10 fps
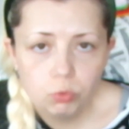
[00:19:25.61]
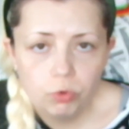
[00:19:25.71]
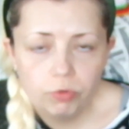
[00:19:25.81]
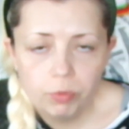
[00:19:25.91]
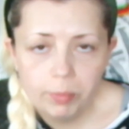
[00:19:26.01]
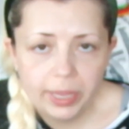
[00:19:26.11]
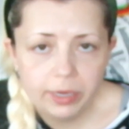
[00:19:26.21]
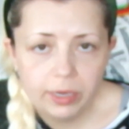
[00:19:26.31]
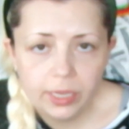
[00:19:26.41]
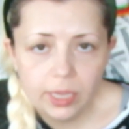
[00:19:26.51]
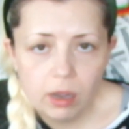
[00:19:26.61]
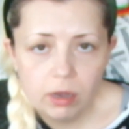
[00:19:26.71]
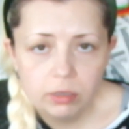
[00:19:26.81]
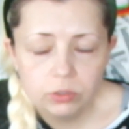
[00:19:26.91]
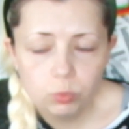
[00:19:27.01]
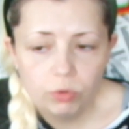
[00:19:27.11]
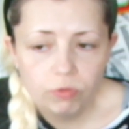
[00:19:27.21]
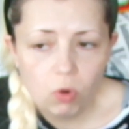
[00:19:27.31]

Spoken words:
with remaining yarns, with